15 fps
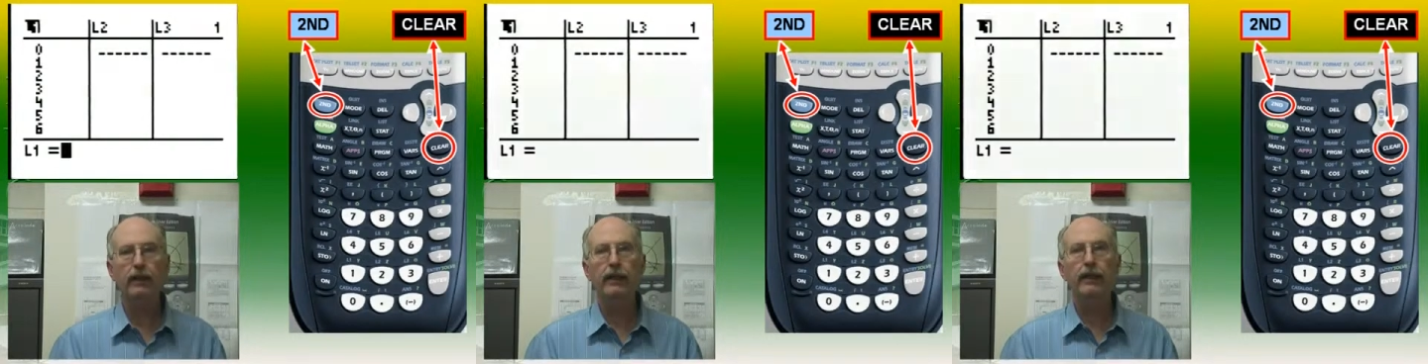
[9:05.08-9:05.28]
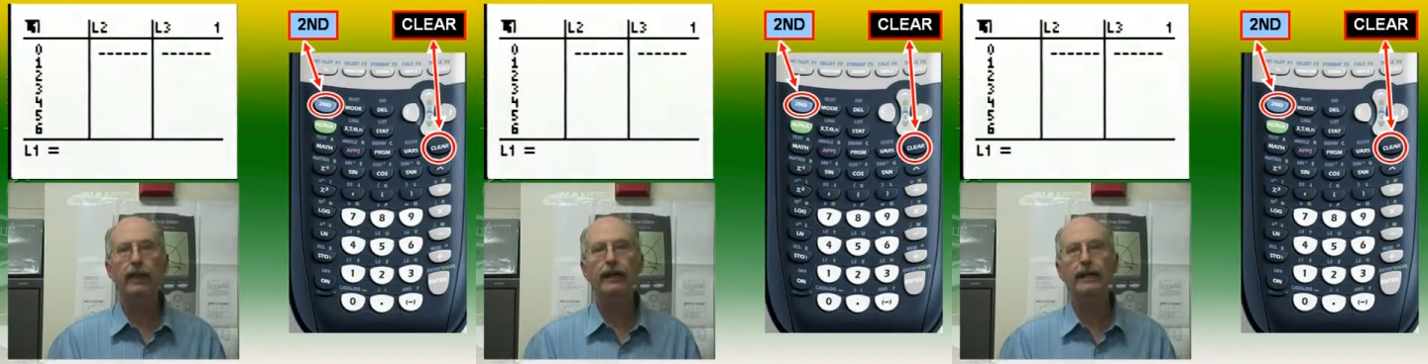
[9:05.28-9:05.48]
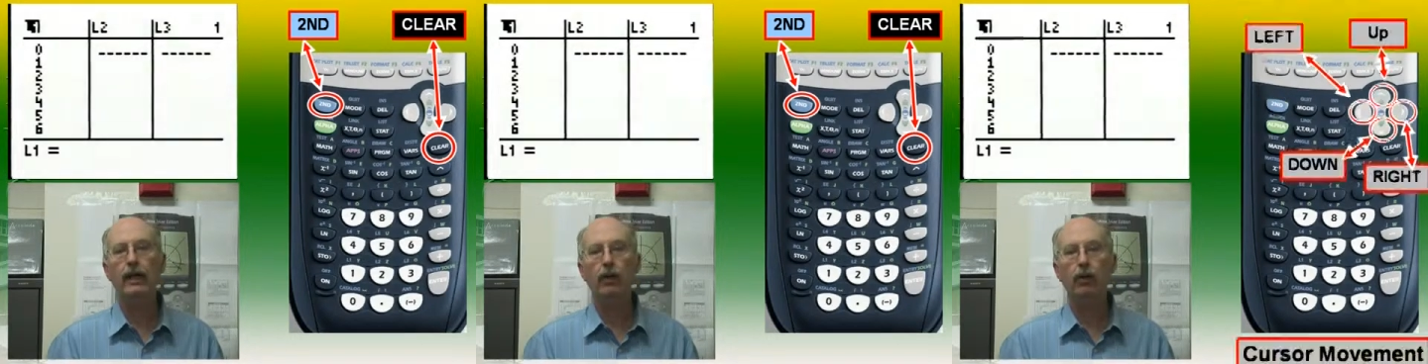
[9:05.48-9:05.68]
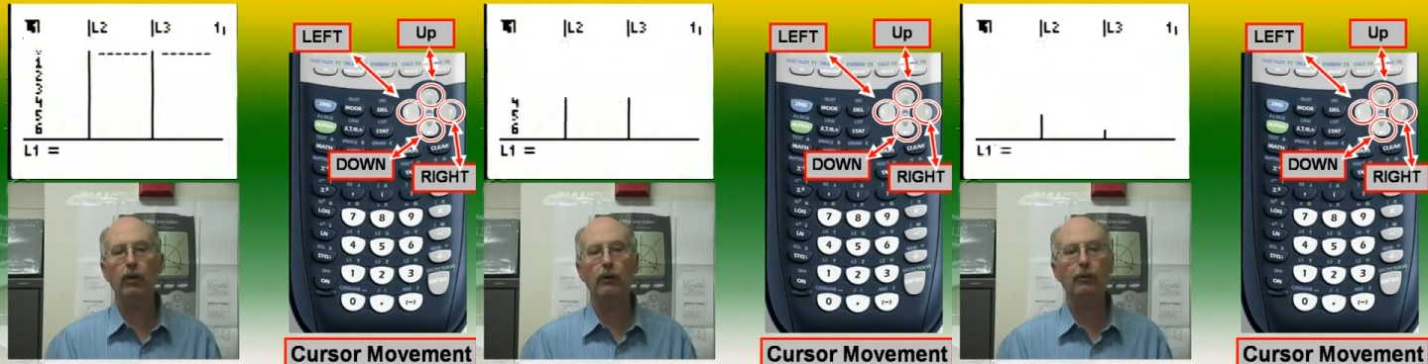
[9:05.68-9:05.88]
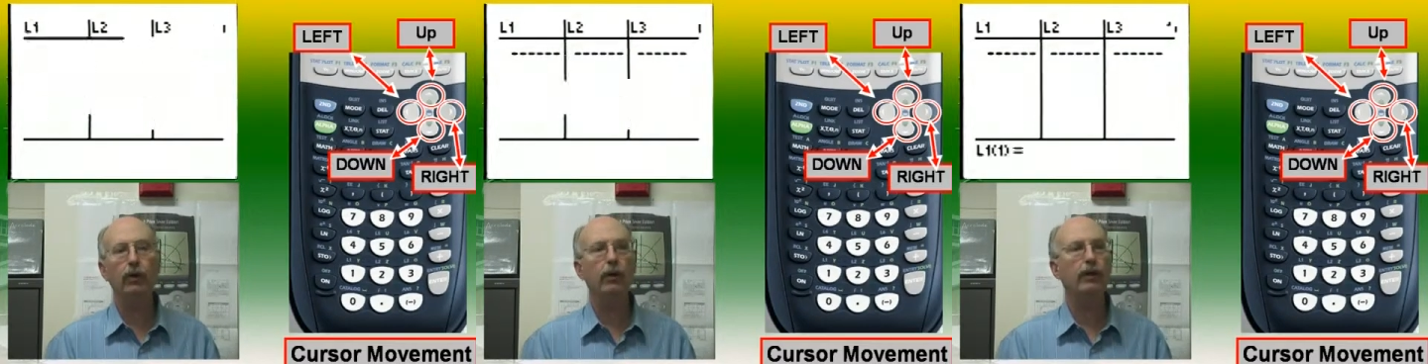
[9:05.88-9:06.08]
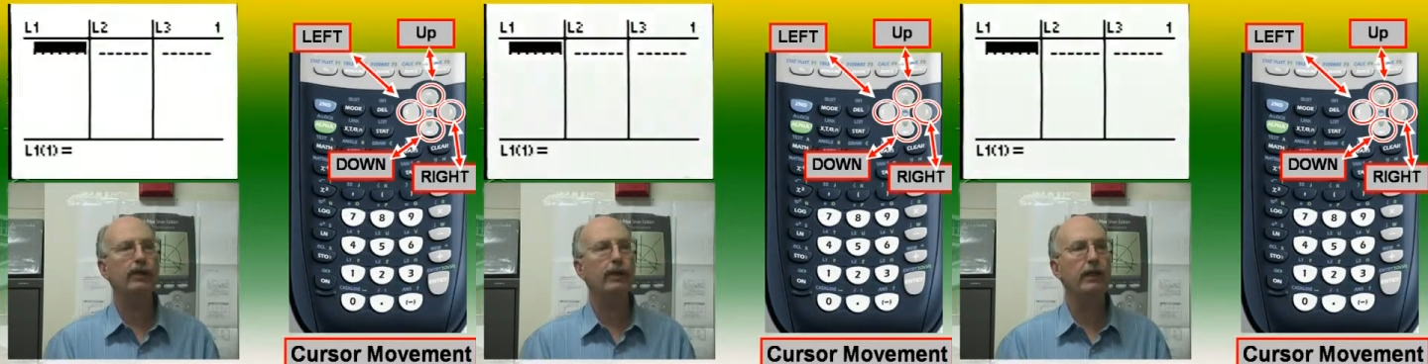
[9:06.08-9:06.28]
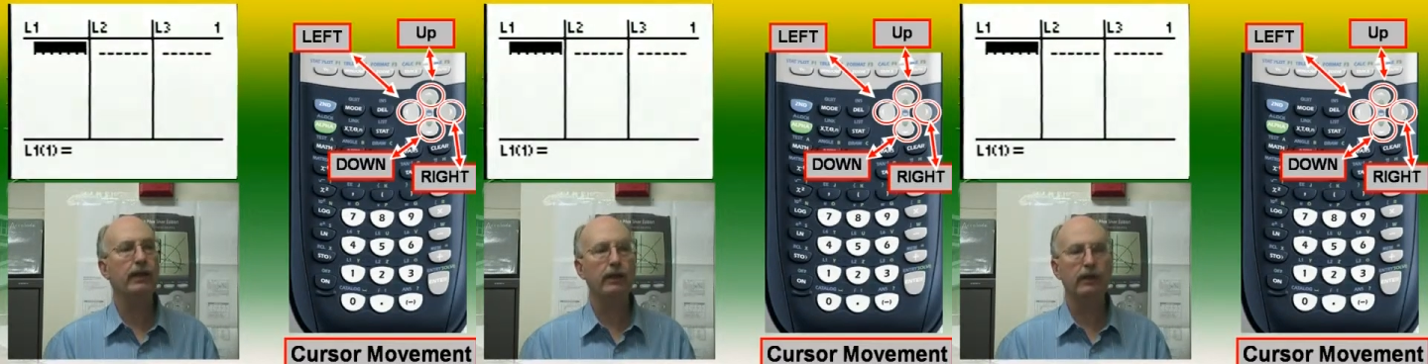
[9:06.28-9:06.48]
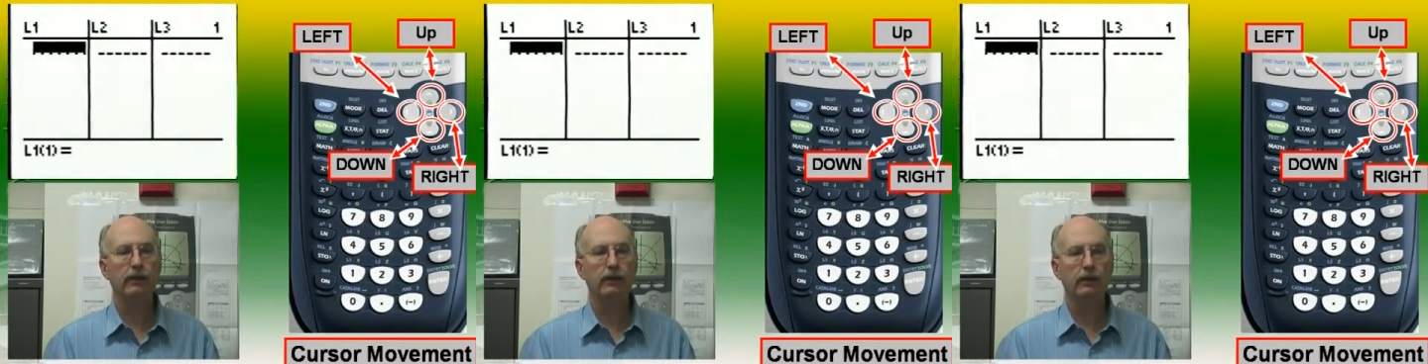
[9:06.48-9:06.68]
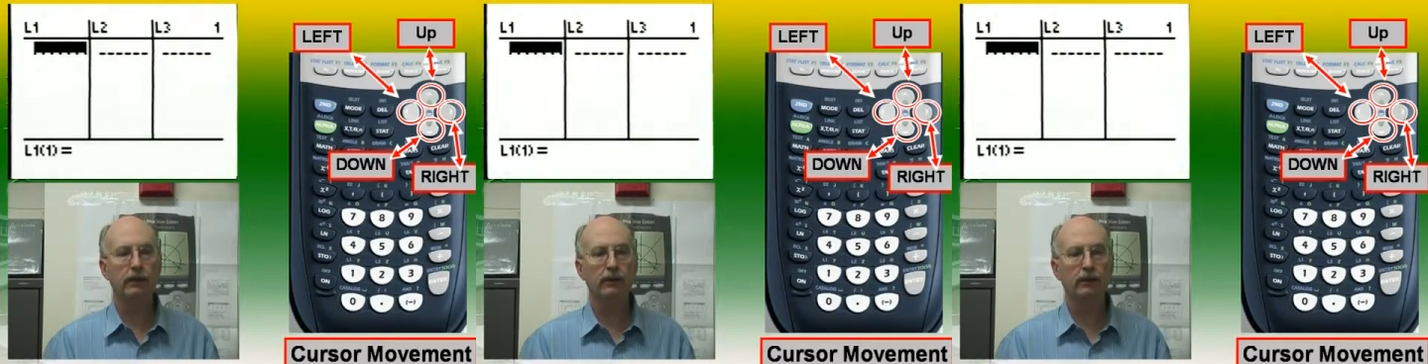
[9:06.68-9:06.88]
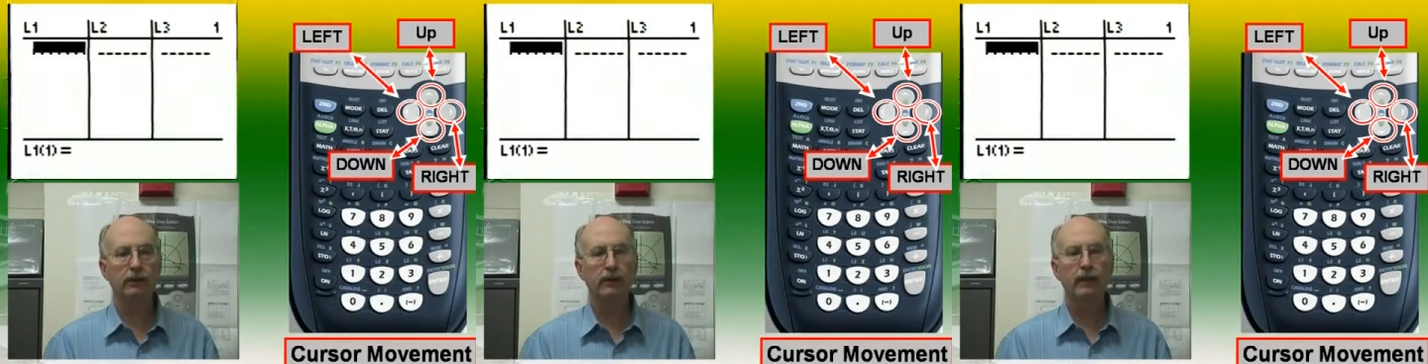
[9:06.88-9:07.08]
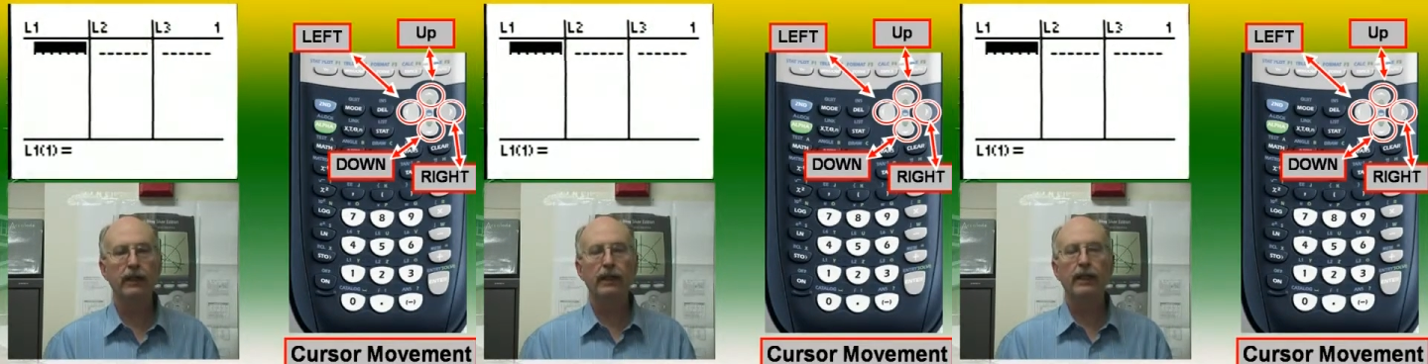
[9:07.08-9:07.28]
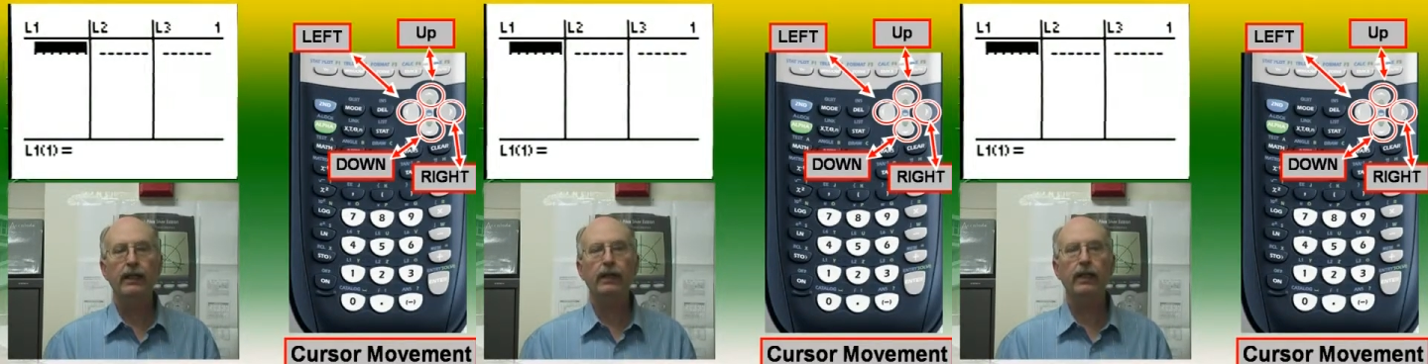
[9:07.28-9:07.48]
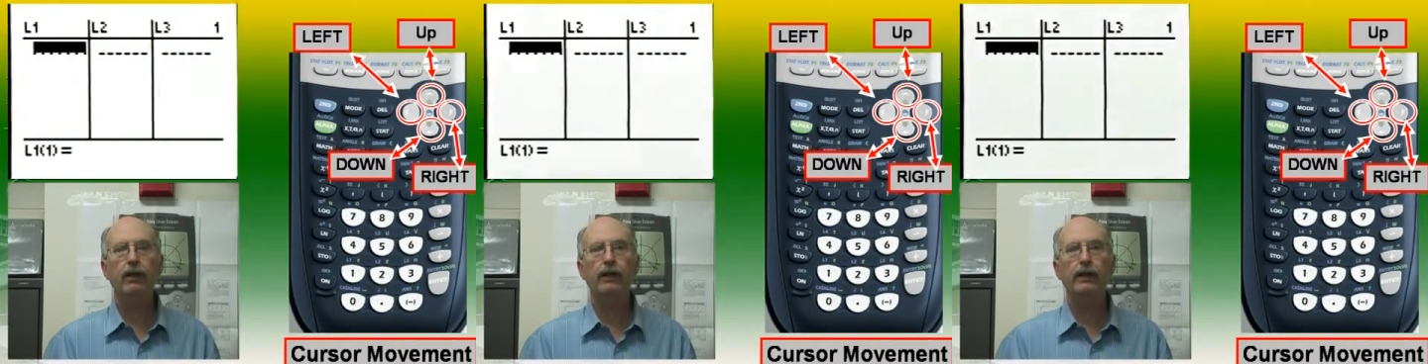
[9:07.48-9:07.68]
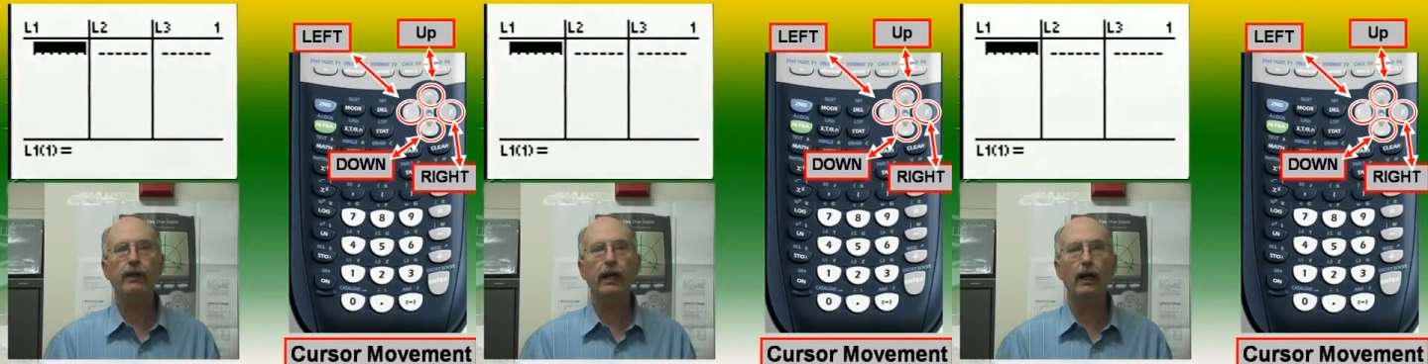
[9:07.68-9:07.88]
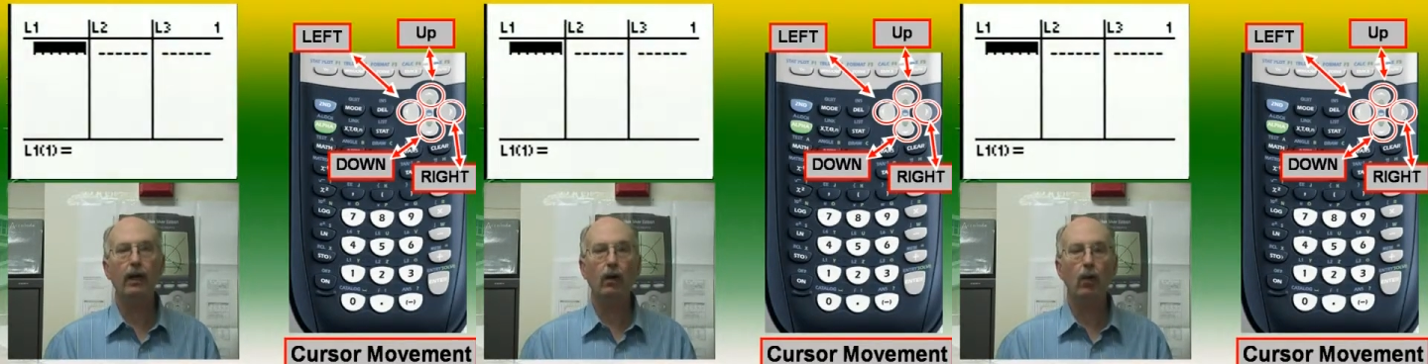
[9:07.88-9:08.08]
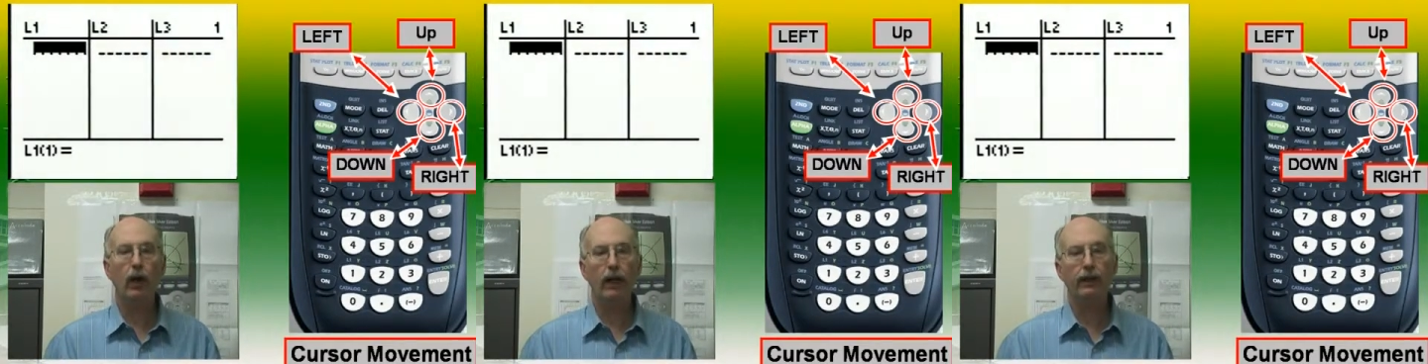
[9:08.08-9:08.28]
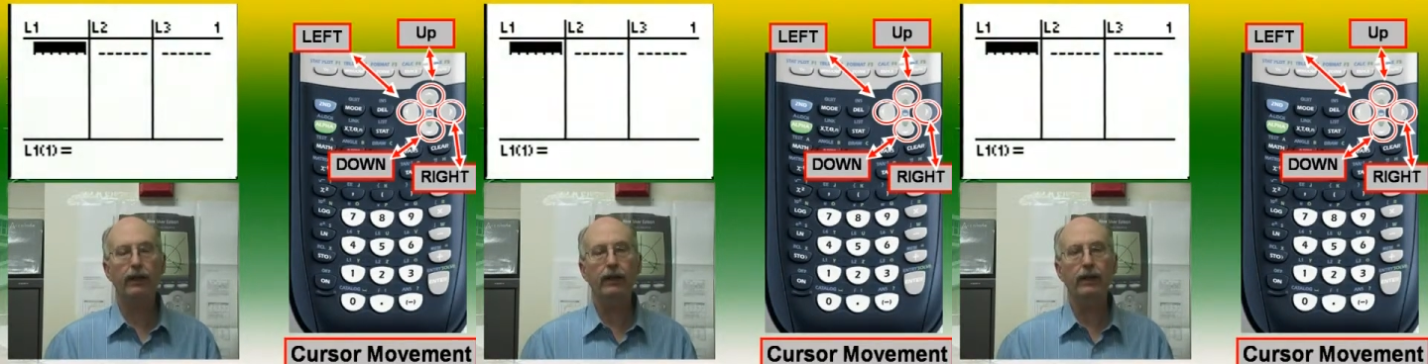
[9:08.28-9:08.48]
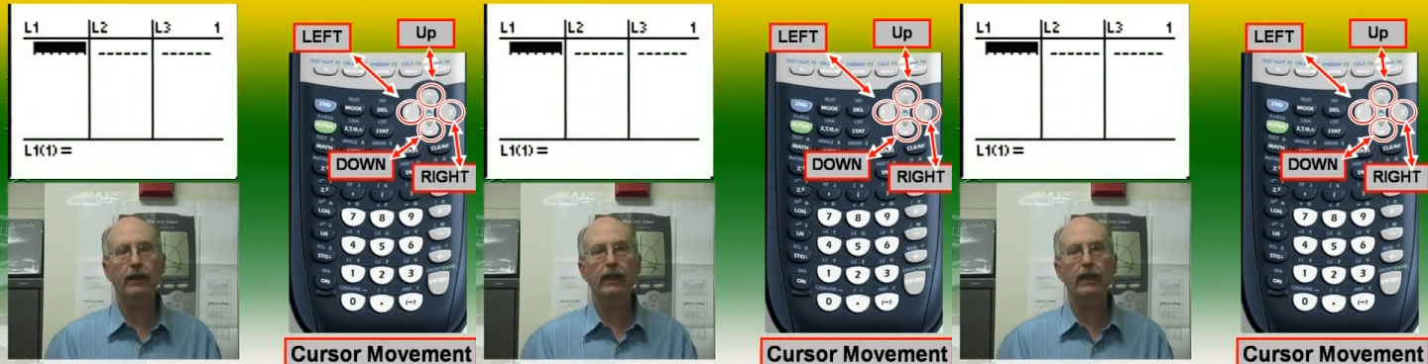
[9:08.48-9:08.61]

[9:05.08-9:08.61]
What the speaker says: And now we're going to put our data in. Now in L1